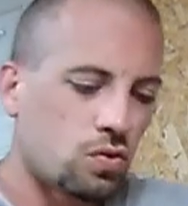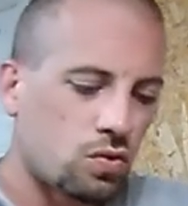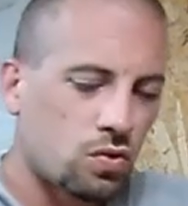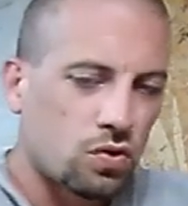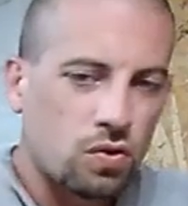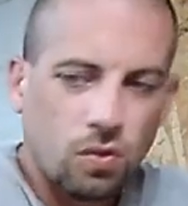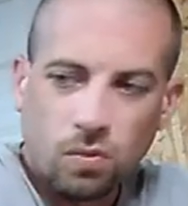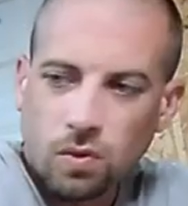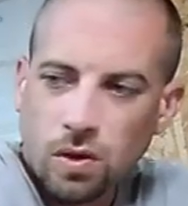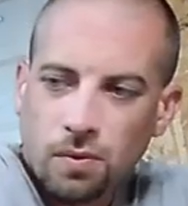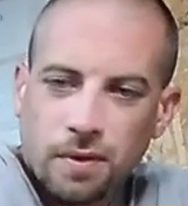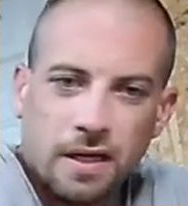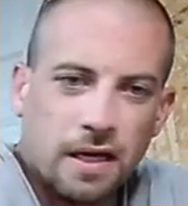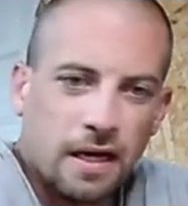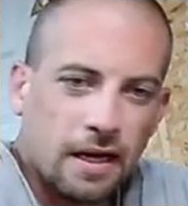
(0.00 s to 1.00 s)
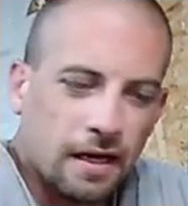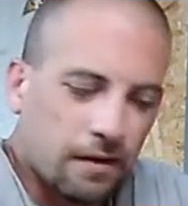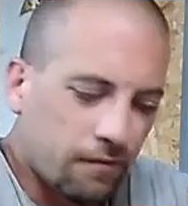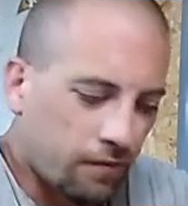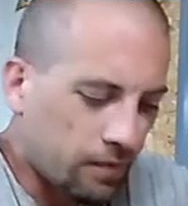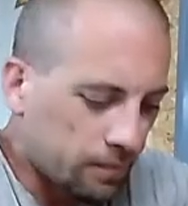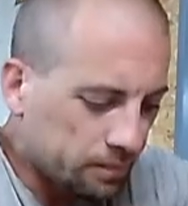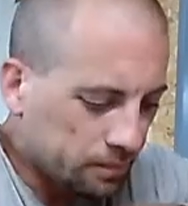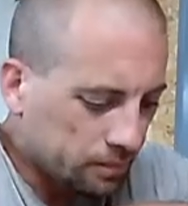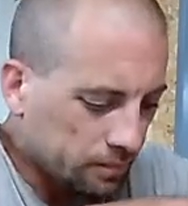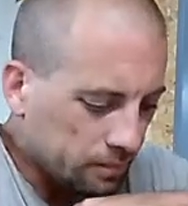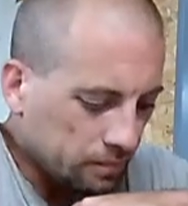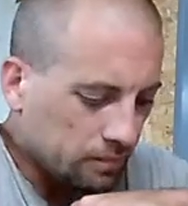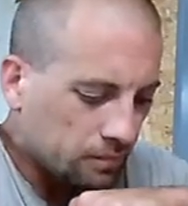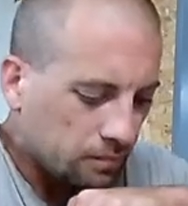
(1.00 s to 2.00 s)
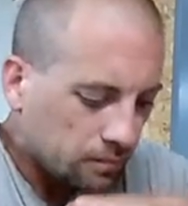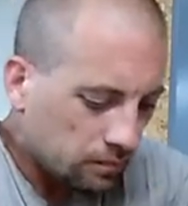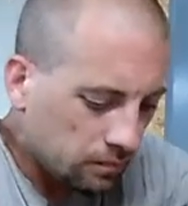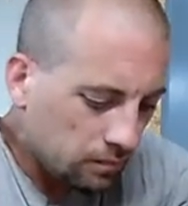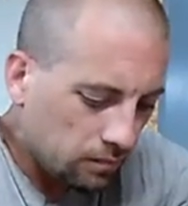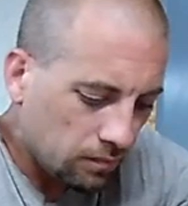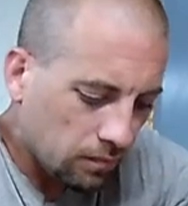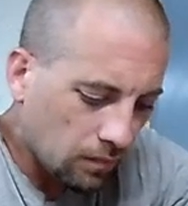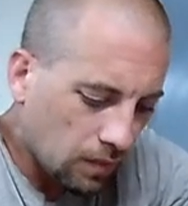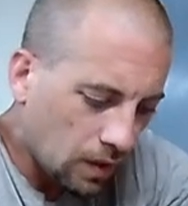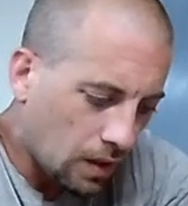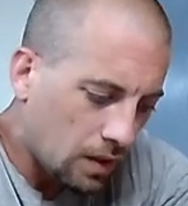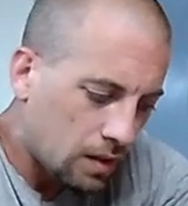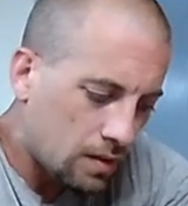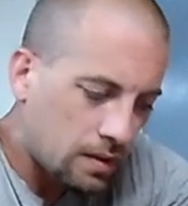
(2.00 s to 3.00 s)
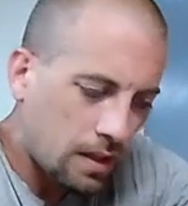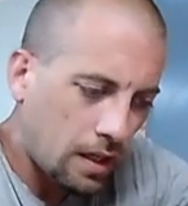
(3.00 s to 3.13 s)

So what we have is